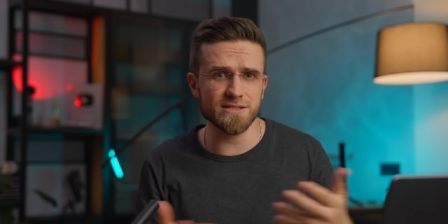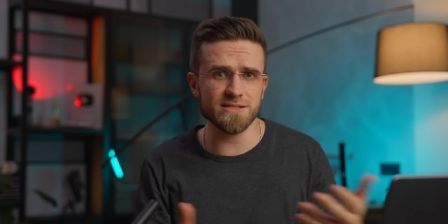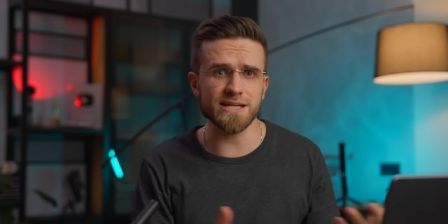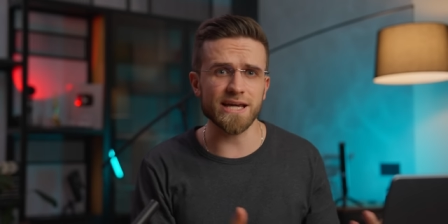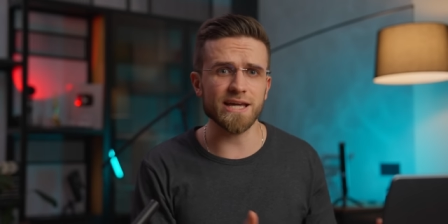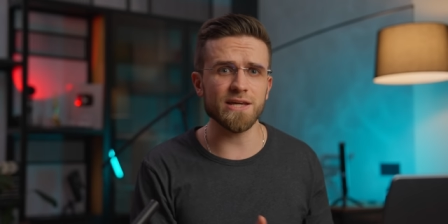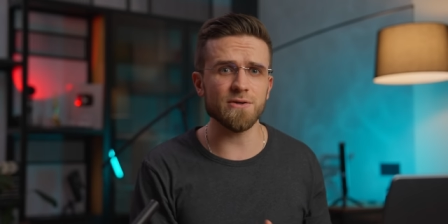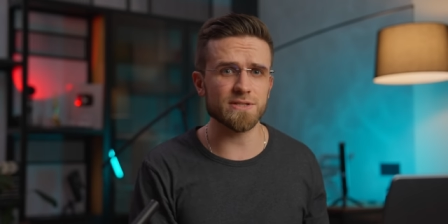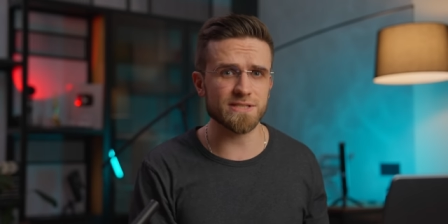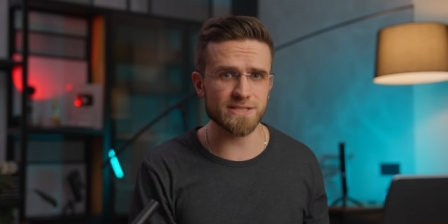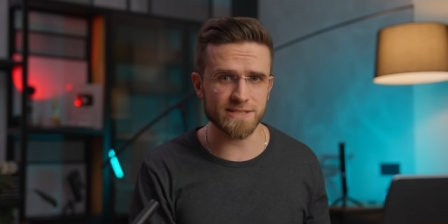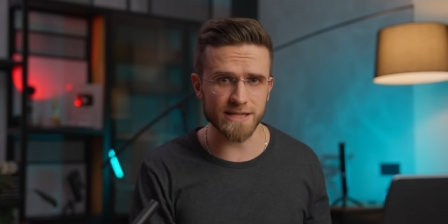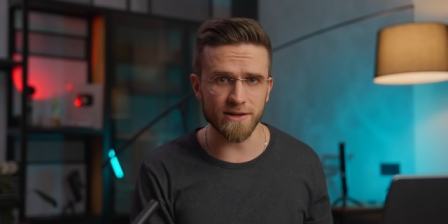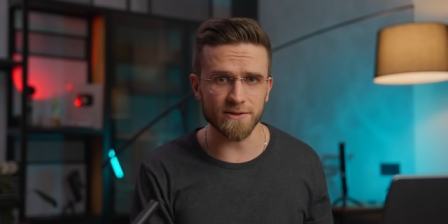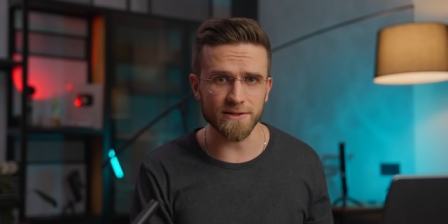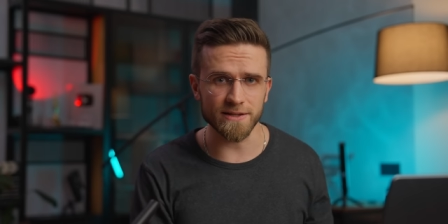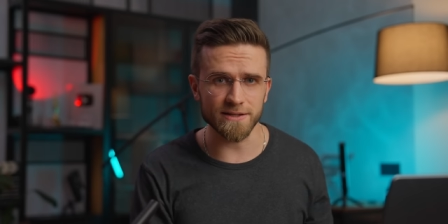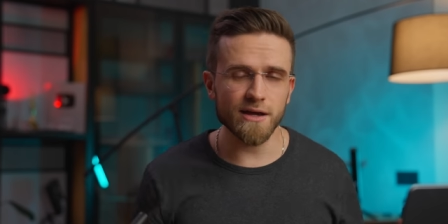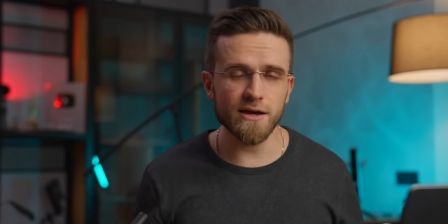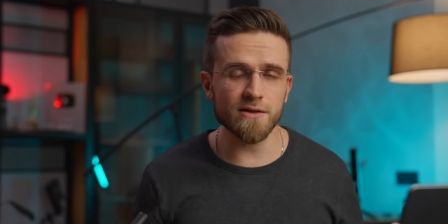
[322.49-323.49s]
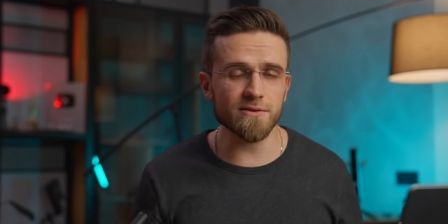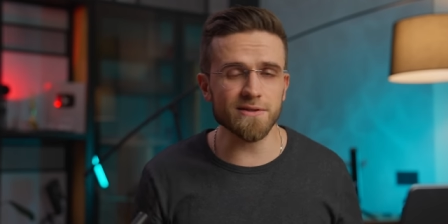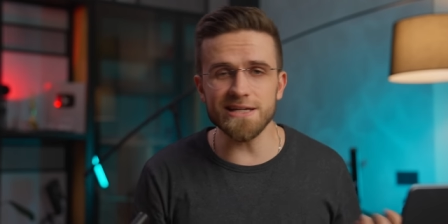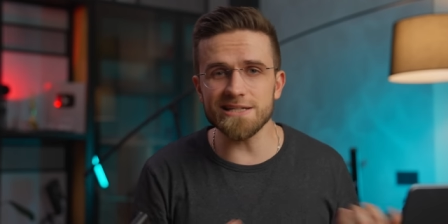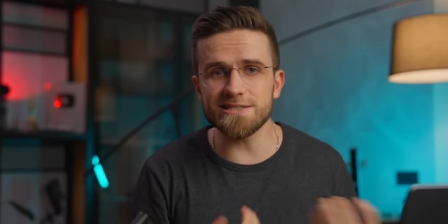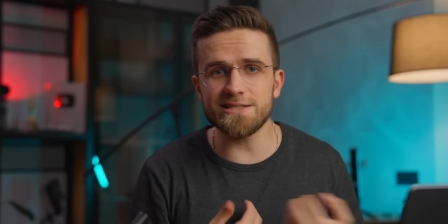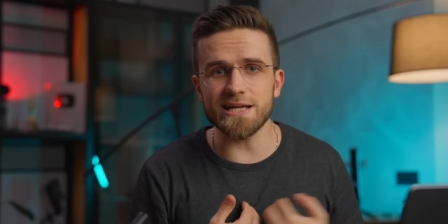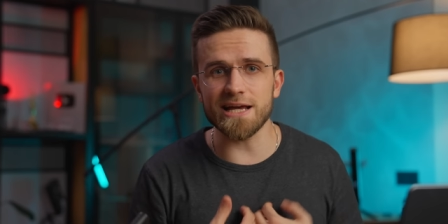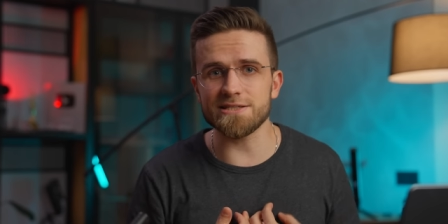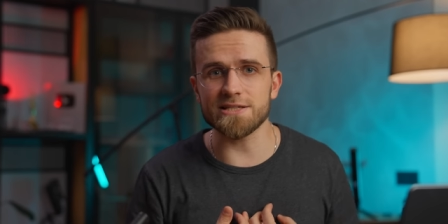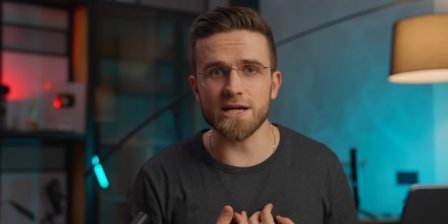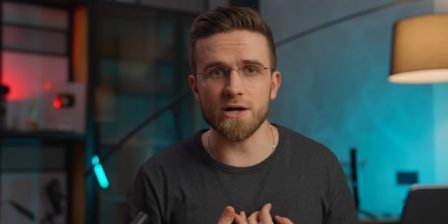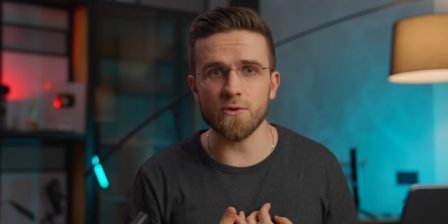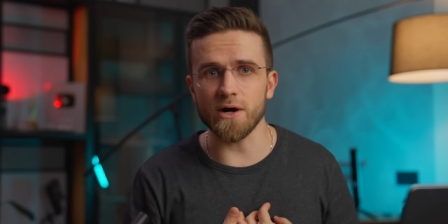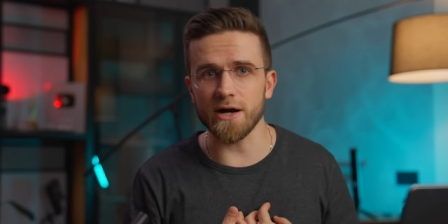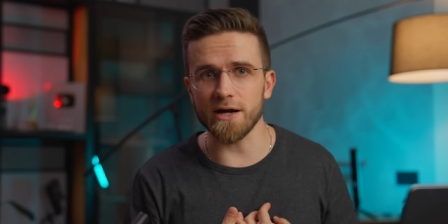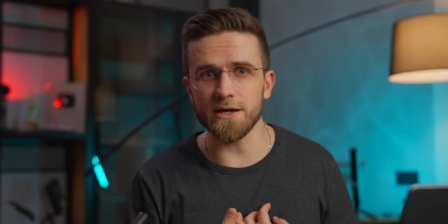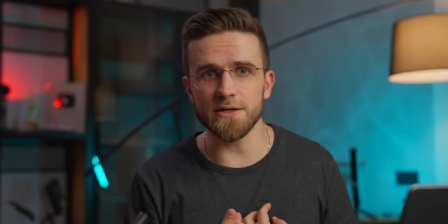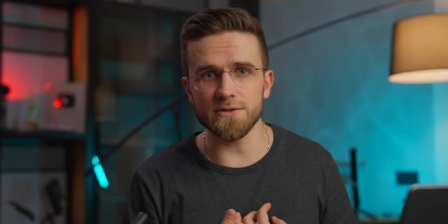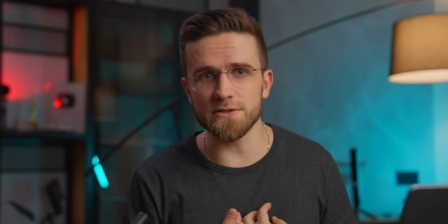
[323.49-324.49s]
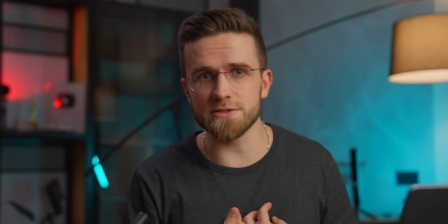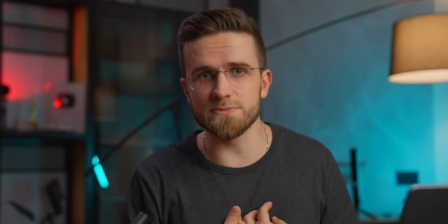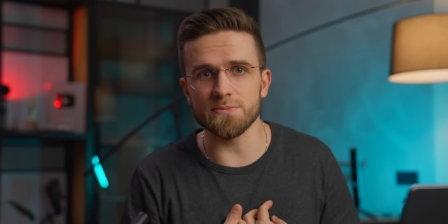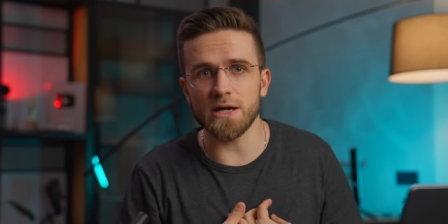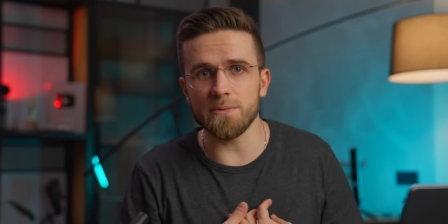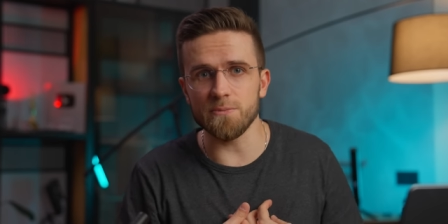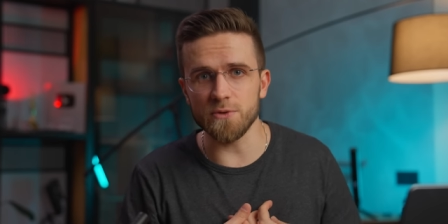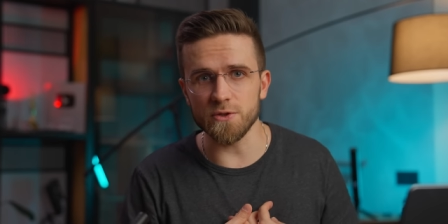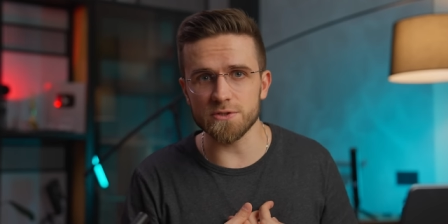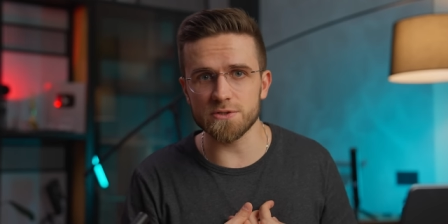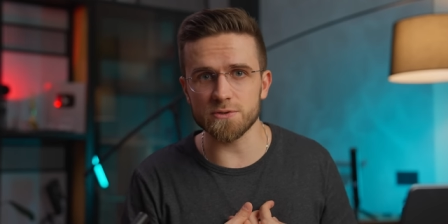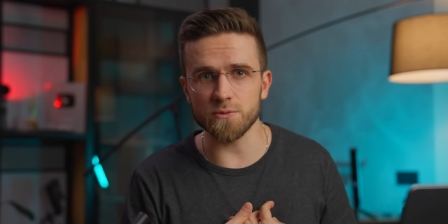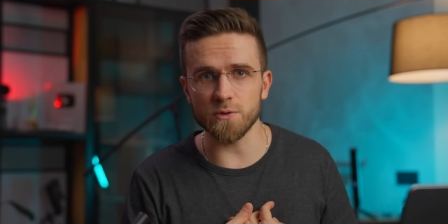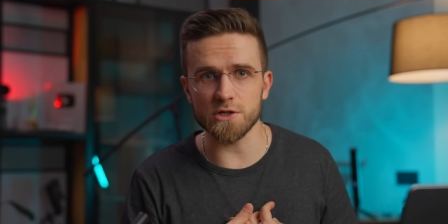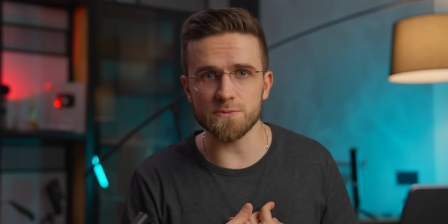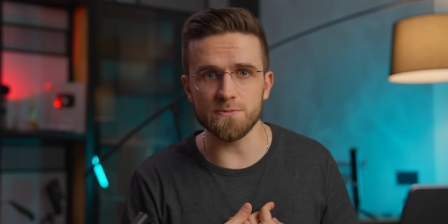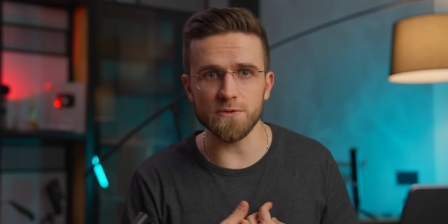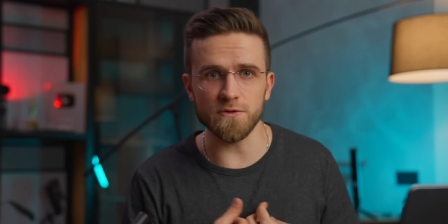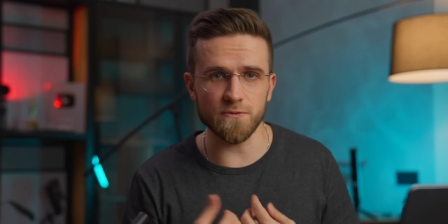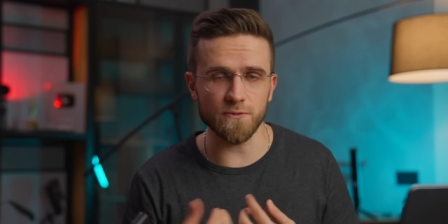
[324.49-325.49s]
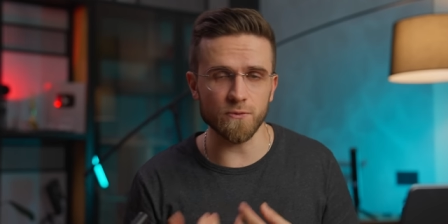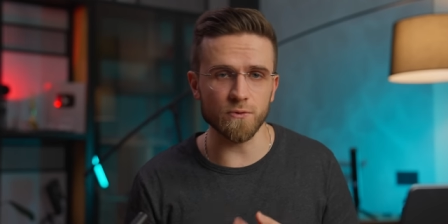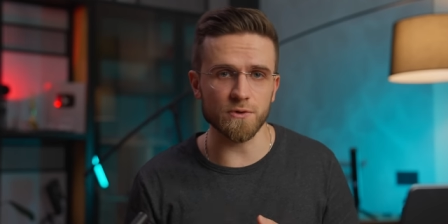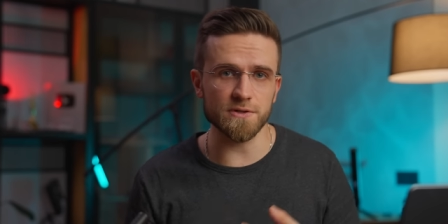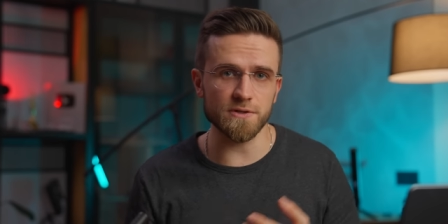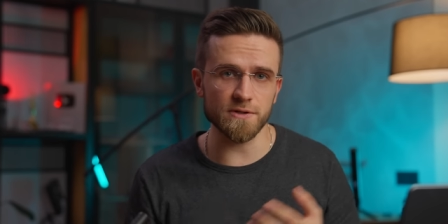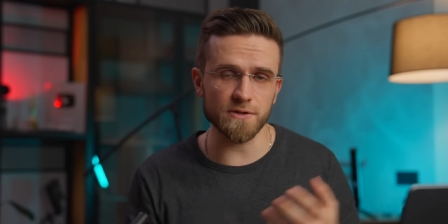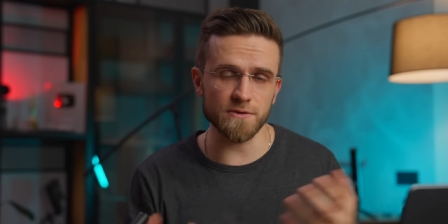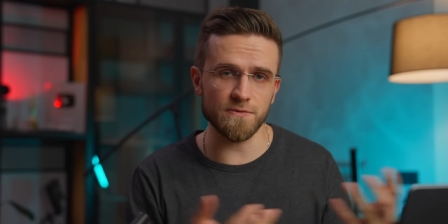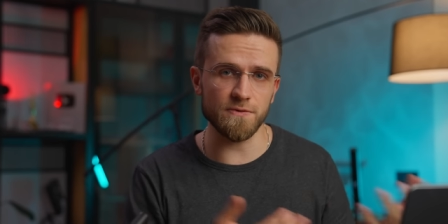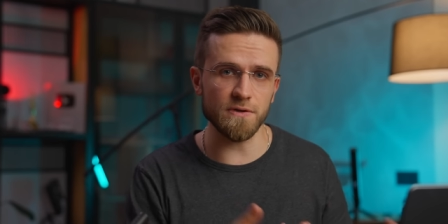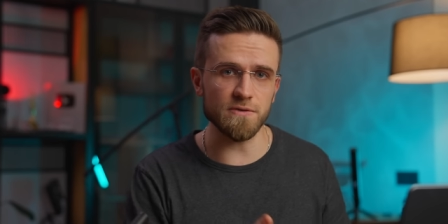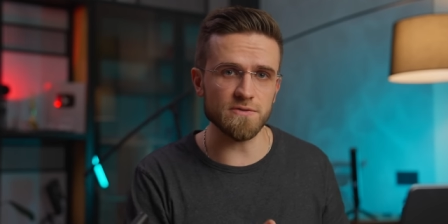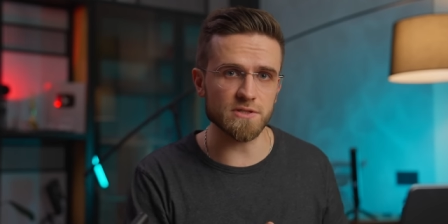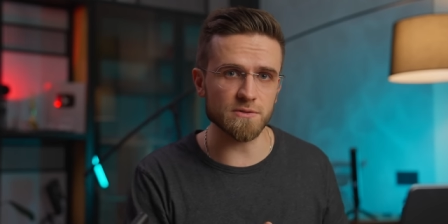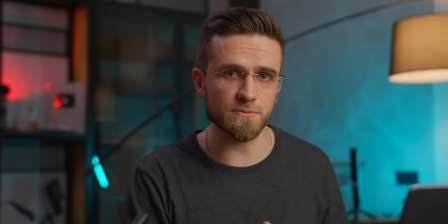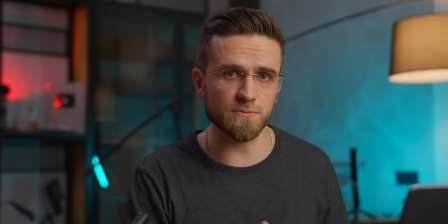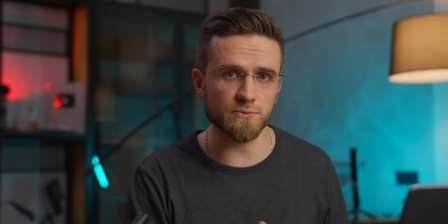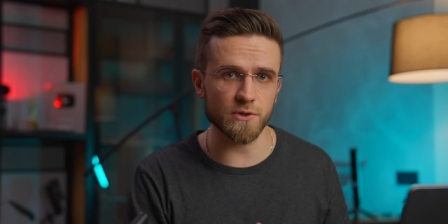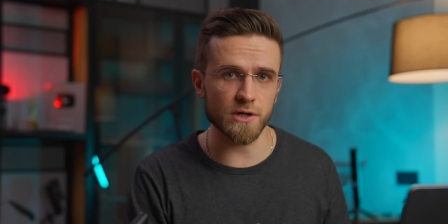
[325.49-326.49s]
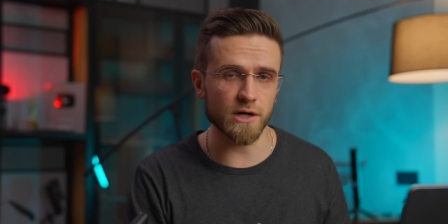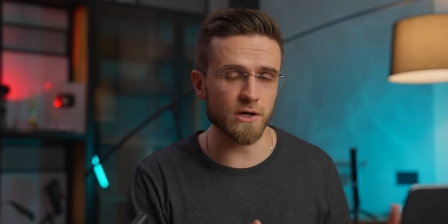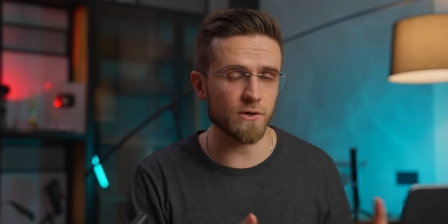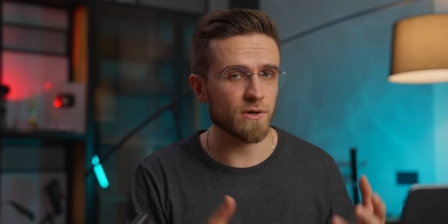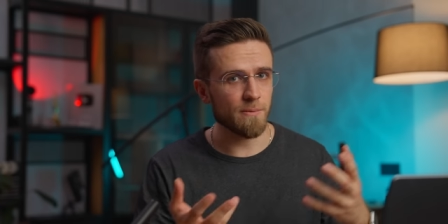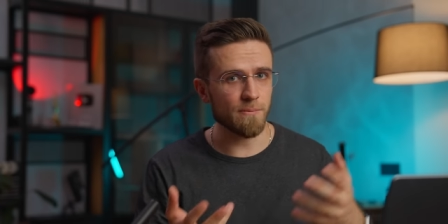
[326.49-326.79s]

the day you sell it. At least that's how I use my mute switch before the 15 Pro,